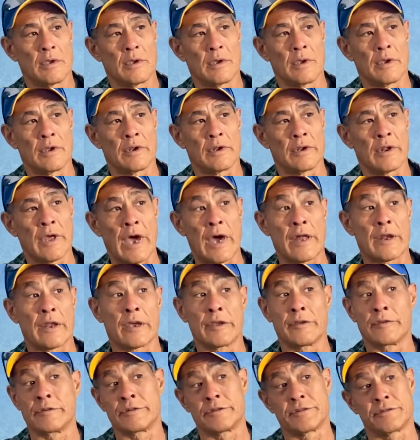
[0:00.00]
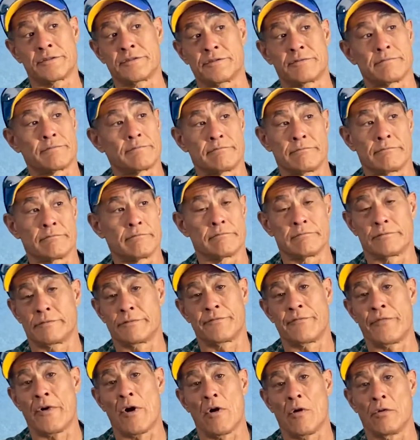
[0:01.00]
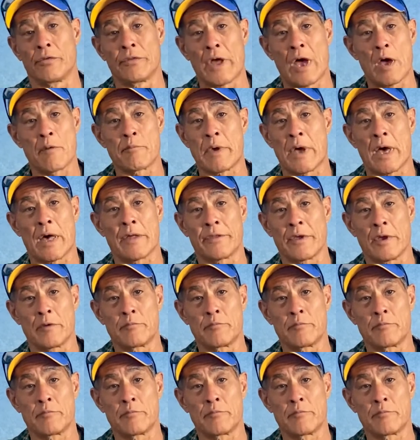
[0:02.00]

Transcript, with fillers: And had I just followed that path,